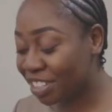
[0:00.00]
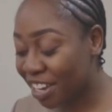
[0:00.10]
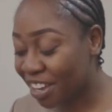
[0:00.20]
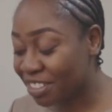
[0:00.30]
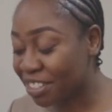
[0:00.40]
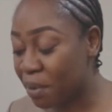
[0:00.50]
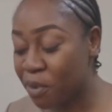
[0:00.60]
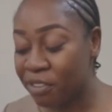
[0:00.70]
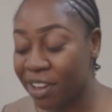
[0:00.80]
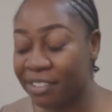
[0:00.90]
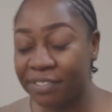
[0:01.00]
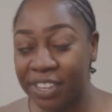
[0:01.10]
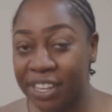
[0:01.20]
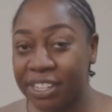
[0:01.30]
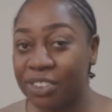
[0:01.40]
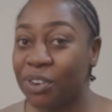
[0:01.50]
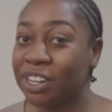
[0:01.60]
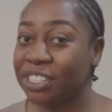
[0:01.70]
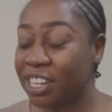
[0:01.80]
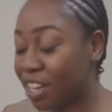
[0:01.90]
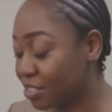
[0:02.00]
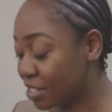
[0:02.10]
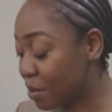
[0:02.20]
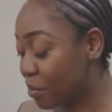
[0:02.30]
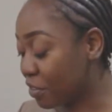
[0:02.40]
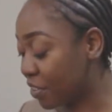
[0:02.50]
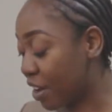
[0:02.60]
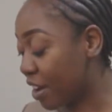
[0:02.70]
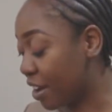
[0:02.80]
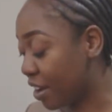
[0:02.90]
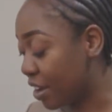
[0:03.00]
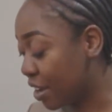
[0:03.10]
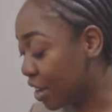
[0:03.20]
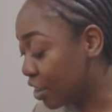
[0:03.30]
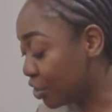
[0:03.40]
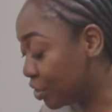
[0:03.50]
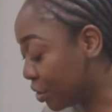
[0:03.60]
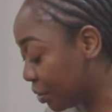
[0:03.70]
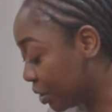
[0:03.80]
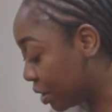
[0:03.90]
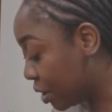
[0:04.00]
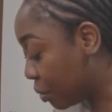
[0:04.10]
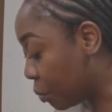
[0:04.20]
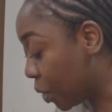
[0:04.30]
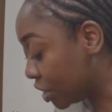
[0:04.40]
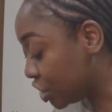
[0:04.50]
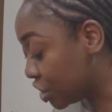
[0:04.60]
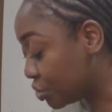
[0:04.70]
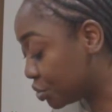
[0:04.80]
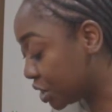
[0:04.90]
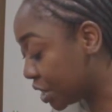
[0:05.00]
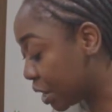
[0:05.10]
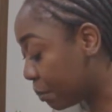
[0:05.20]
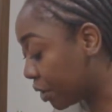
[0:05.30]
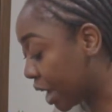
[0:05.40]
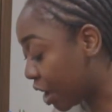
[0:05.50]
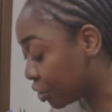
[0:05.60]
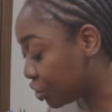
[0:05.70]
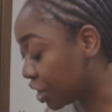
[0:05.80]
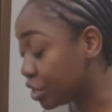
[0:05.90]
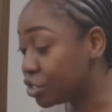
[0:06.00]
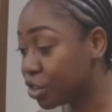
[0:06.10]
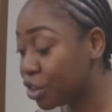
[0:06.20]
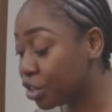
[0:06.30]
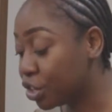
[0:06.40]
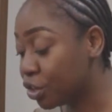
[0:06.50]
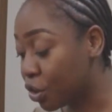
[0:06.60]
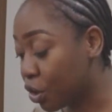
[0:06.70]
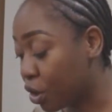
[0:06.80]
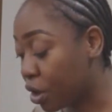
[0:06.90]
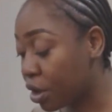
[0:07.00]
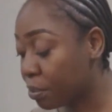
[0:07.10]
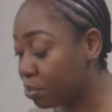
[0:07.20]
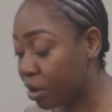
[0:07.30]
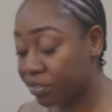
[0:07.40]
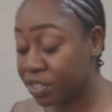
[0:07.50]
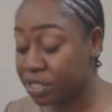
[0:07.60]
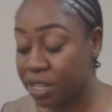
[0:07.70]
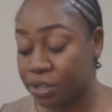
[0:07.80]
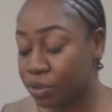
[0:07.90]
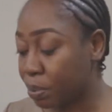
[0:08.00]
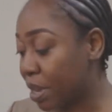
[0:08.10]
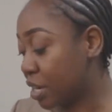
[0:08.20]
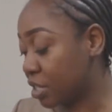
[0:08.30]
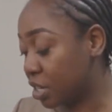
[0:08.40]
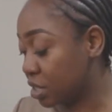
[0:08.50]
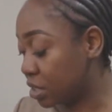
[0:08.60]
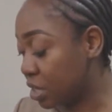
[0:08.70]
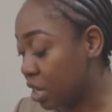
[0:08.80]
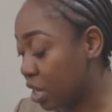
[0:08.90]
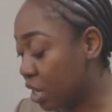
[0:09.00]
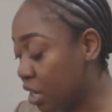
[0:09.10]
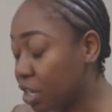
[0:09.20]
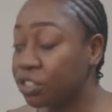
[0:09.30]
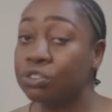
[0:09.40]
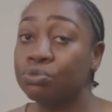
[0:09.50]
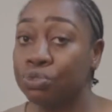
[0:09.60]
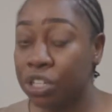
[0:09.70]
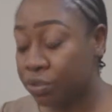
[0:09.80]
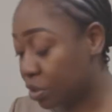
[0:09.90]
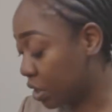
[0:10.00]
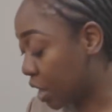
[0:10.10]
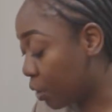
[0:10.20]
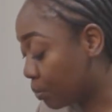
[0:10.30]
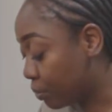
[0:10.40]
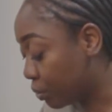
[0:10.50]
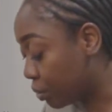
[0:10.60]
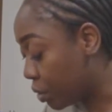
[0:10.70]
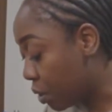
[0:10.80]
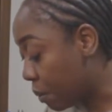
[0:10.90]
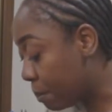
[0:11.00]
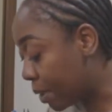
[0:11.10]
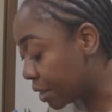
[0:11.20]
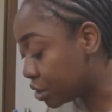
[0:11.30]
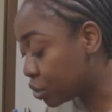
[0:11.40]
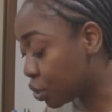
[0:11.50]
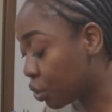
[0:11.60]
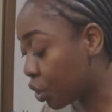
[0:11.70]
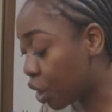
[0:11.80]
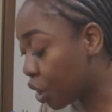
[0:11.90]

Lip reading: check out some of her feeds, go and check out some of her, you know, what she's written about how you can turn your profits into passions. It's really, really helpful. But so